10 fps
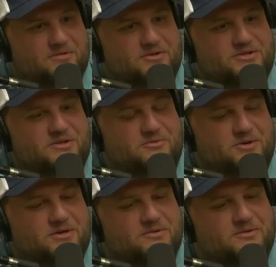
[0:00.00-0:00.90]
Pushed it
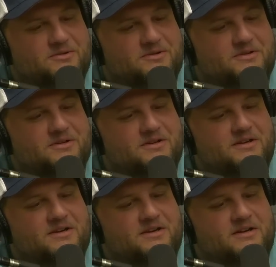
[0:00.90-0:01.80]
through.
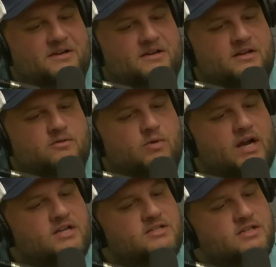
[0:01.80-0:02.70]
Yeah. Why
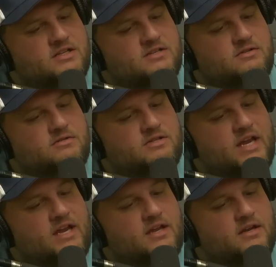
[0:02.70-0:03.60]
doesn't this
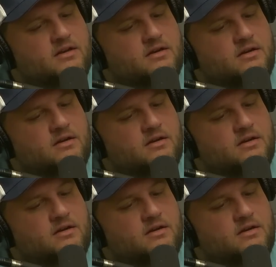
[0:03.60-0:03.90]
stay in?